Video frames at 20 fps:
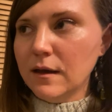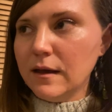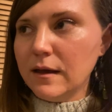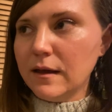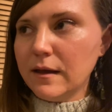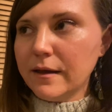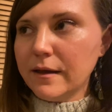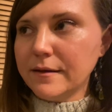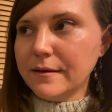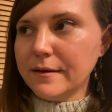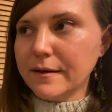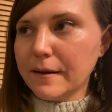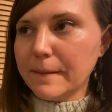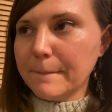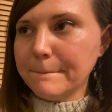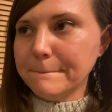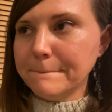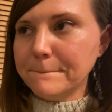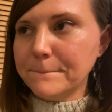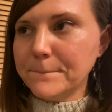And
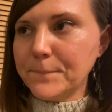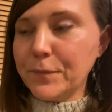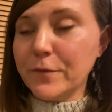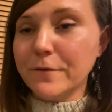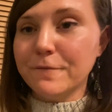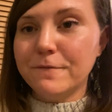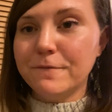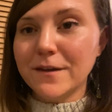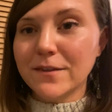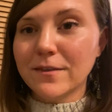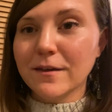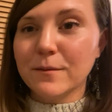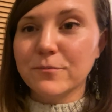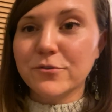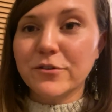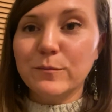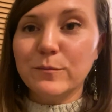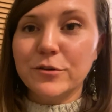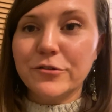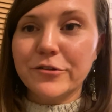um, the fifth
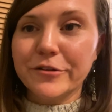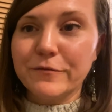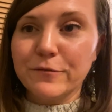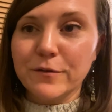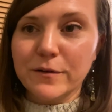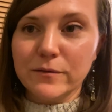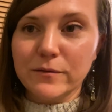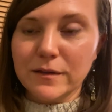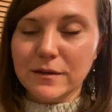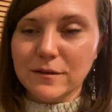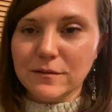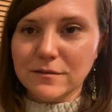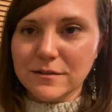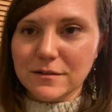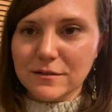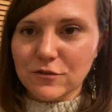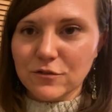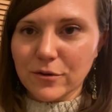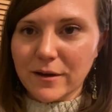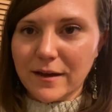option, which is frequently used
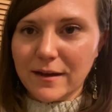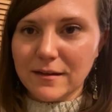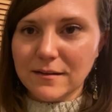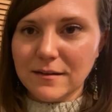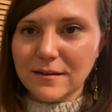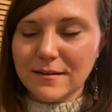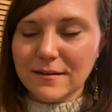in trad,